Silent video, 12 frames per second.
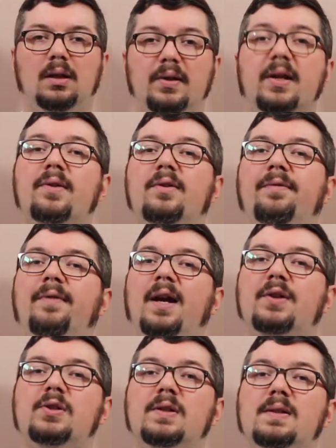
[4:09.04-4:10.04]
The other
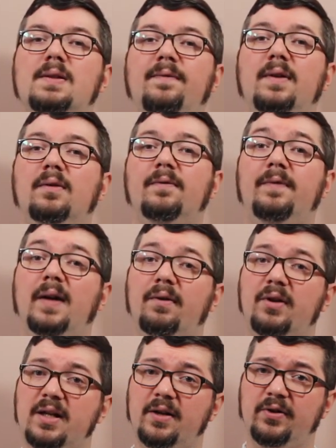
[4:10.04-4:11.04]
factions feel
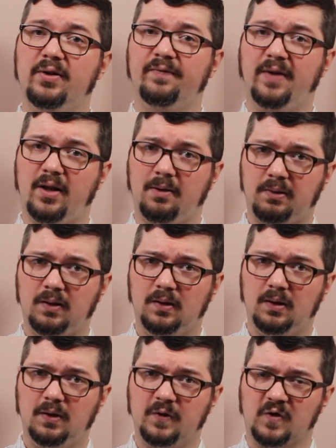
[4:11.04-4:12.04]
very underdeveloped,
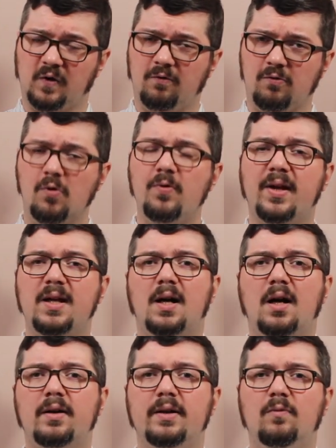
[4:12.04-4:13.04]
so who they
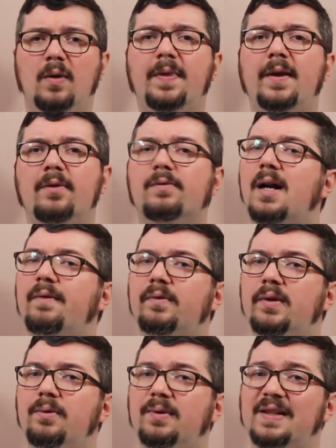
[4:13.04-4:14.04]
are and what their
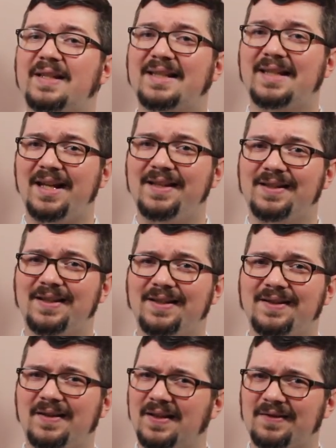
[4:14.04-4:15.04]
rivalry with the Saints
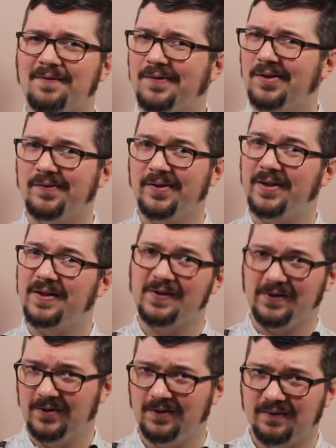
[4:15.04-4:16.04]
is doesn't feel very
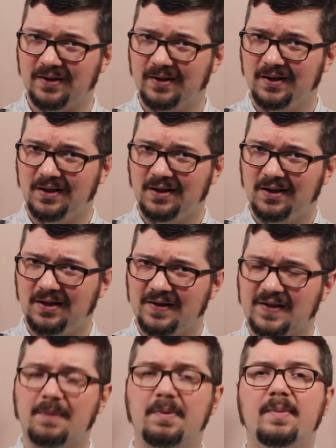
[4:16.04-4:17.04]
deserved.
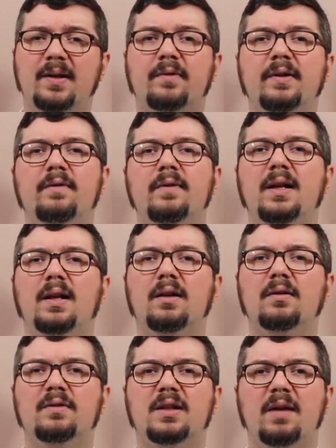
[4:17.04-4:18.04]
Supplementary
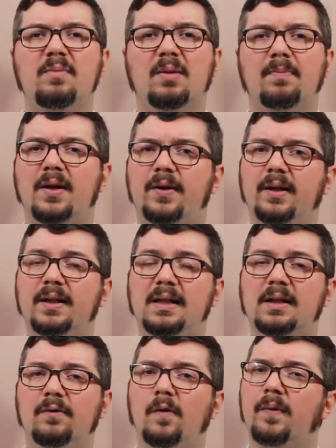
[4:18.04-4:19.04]
reading gave me a better
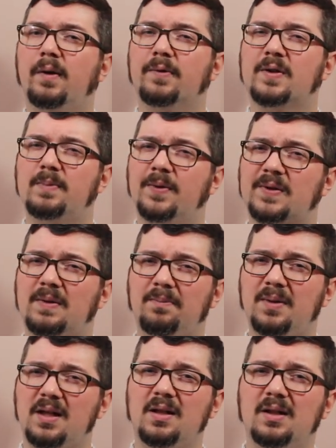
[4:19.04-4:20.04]
idea of who they were supposed to
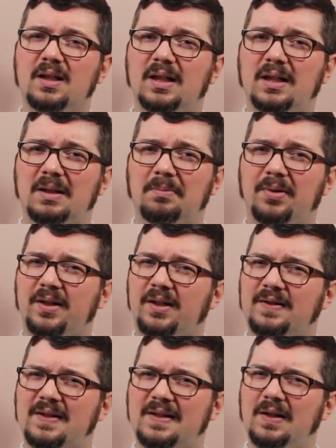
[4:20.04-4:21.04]
be, but
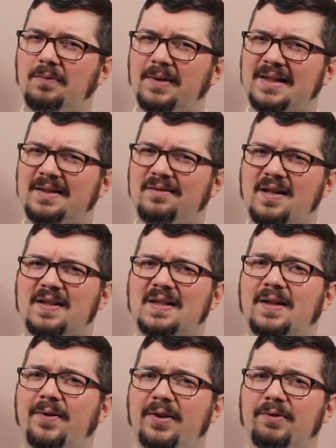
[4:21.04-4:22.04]
it still wasn't
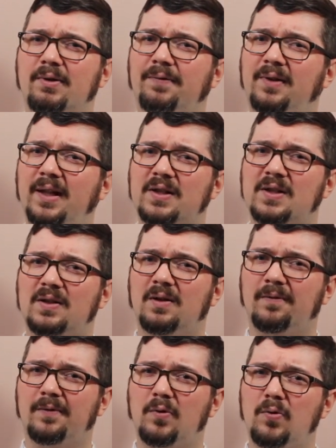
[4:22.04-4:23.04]
necessarily a reflection
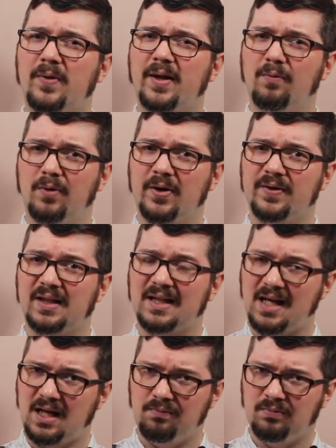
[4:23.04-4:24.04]
of who they were in the
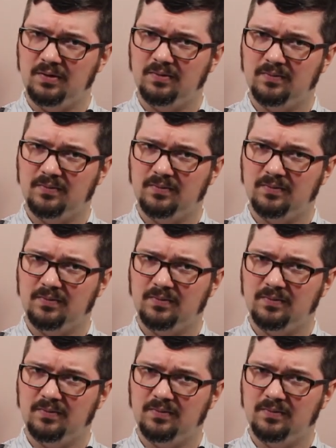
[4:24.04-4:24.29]
game.